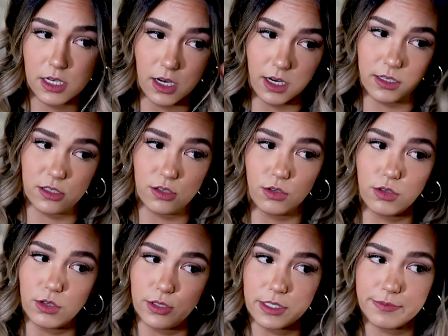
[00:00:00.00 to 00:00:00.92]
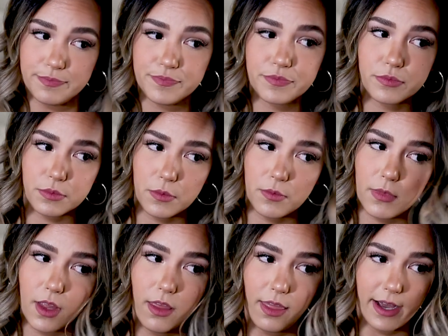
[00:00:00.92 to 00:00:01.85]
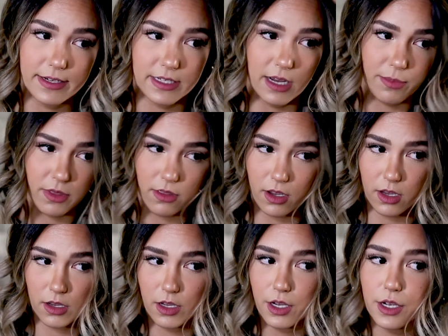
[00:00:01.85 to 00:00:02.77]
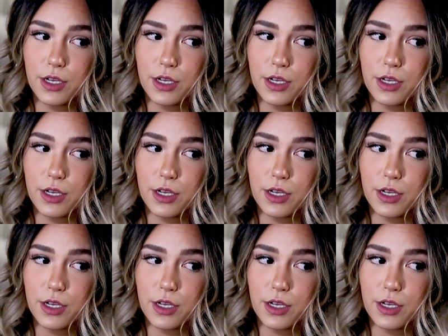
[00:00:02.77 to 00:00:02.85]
tousled, that type of thing.